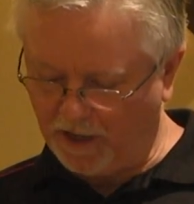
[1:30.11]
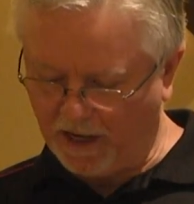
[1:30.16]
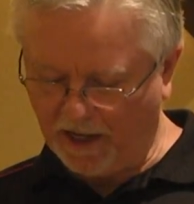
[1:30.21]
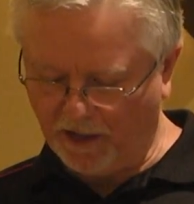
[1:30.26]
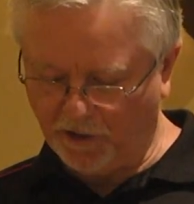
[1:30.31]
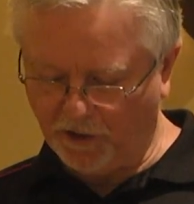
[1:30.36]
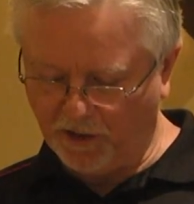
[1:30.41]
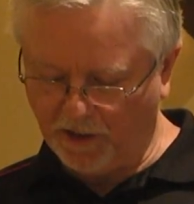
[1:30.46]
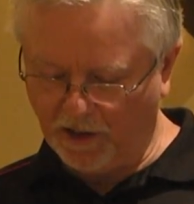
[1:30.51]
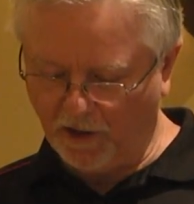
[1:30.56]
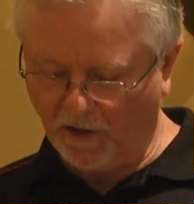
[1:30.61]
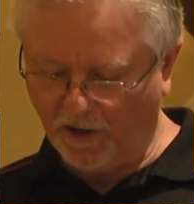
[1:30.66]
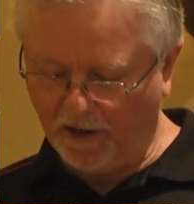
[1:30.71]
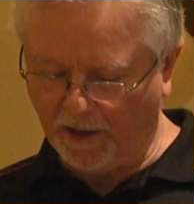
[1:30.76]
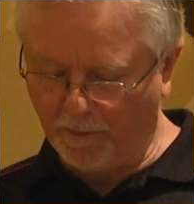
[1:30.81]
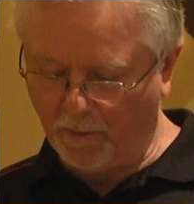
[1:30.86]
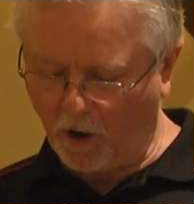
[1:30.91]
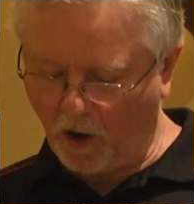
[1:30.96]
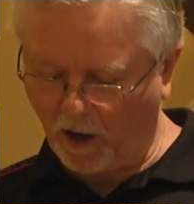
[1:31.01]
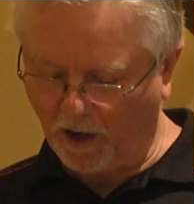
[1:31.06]
engineering,
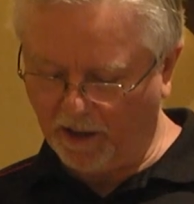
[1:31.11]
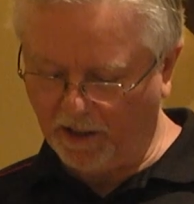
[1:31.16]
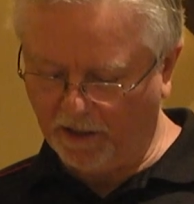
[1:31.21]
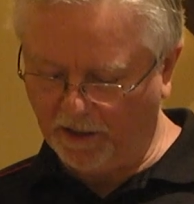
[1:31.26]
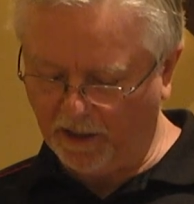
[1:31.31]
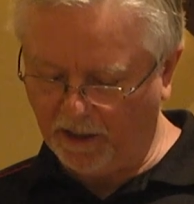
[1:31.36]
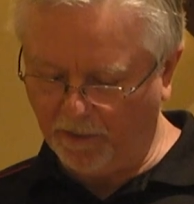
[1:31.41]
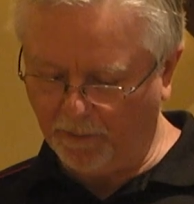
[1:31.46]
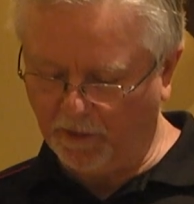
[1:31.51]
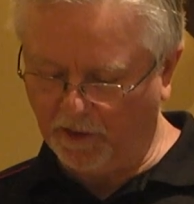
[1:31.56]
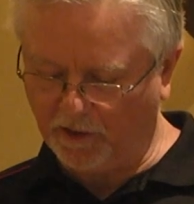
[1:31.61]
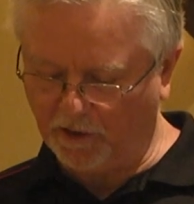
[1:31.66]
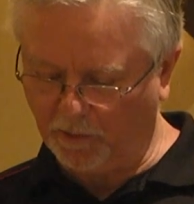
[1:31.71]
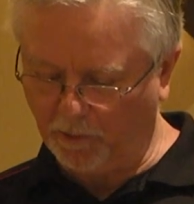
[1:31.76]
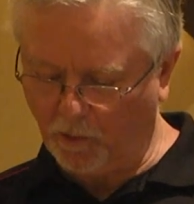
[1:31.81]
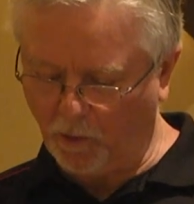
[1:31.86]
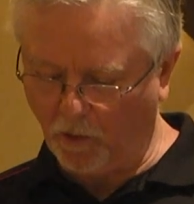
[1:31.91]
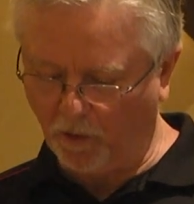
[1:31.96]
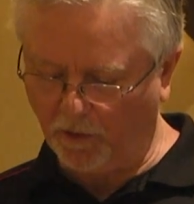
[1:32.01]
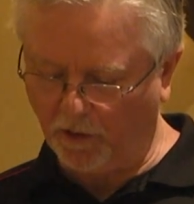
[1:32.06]
and marketing team that
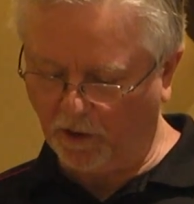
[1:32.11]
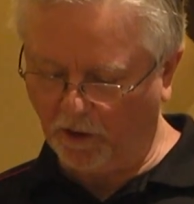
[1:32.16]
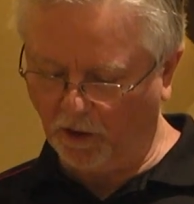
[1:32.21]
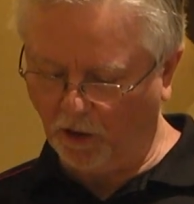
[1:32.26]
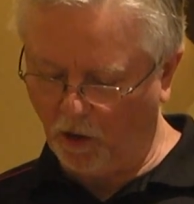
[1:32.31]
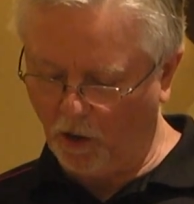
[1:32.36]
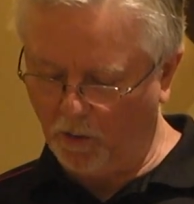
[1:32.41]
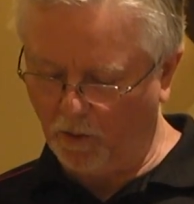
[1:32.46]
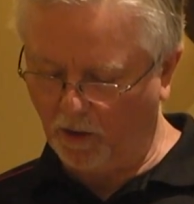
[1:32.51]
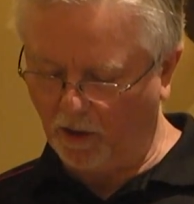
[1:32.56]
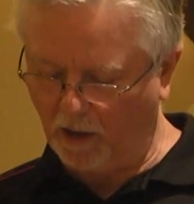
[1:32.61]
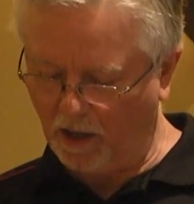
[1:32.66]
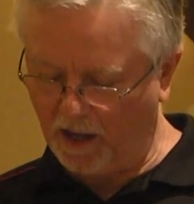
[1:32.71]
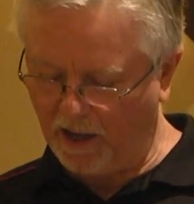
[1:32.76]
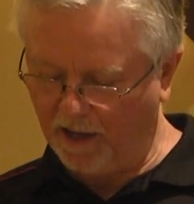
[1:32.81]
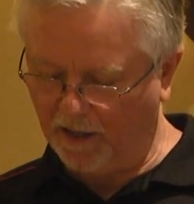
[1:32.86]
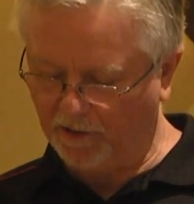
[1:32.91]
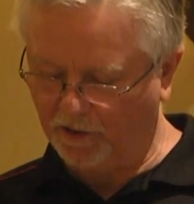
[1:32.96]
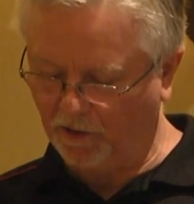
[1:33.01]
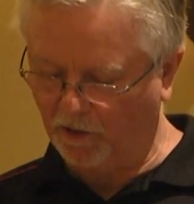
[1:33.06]
supported the global
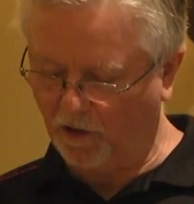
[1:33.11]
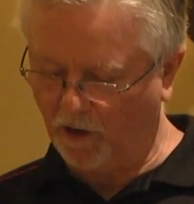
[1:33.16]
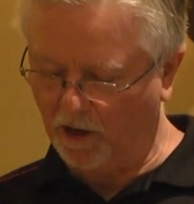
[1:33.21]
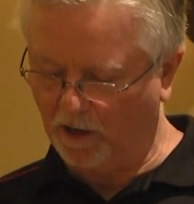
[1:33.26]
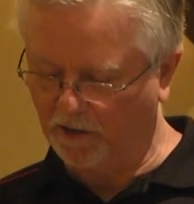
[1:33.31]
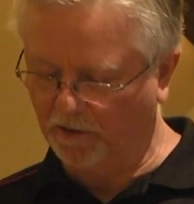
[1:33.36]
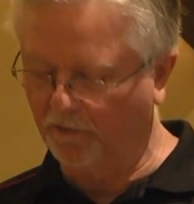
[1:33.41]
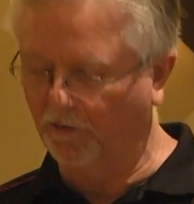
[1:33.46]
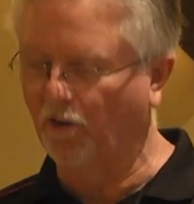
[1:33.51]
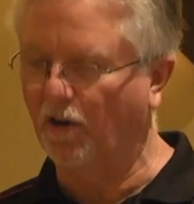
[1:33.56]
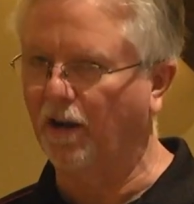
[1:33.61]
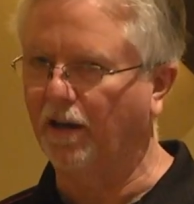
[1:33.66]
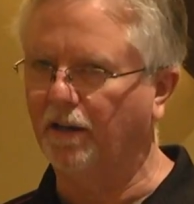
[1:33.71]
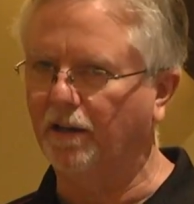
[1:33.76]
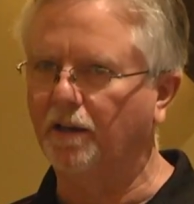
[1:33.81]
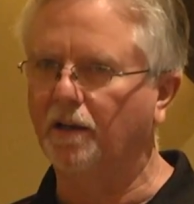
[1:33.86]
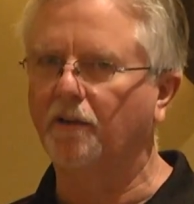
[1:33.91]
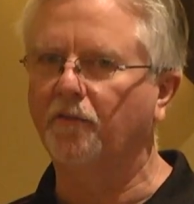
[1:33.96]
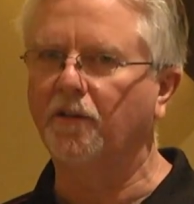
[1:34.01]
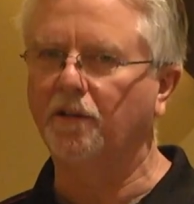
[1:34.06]
clients across a
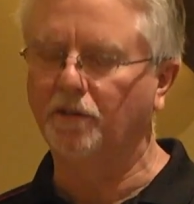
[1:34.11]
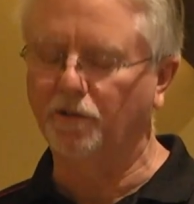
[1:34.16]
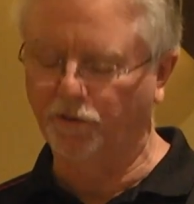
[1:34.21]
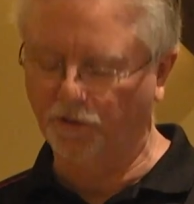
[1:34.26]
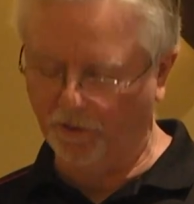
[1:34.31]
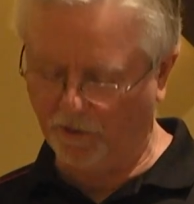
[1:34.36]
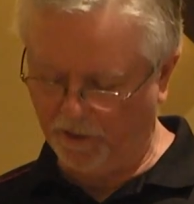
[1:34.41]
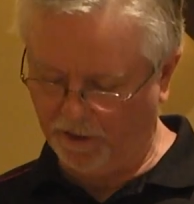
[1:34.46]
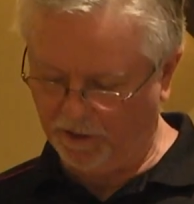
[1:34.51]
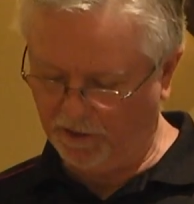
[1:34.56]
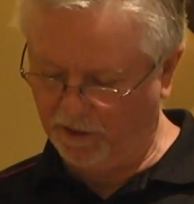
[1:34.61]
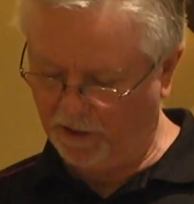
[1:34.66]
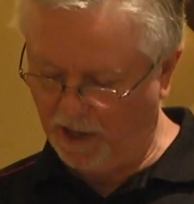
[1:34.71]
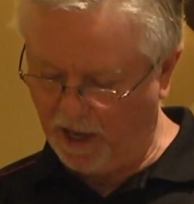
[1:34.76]
variety of industries.